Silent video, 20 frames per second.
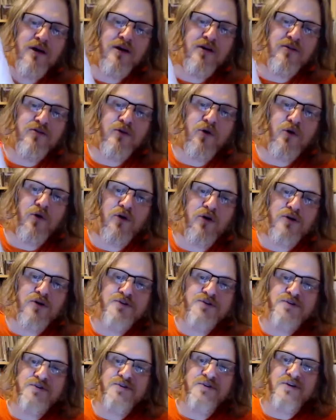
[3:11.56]
of
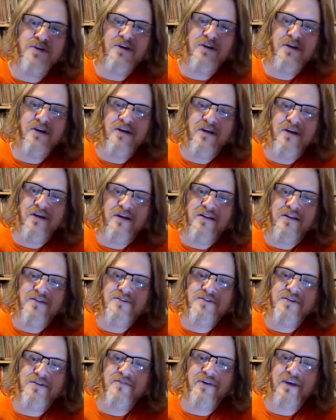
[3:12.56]
course.
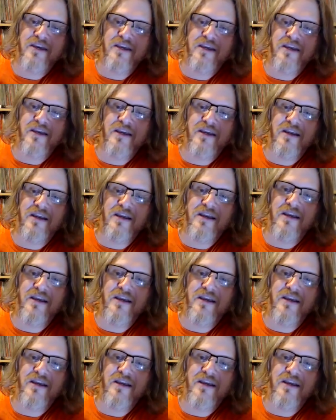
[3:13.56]
Let's see if I can.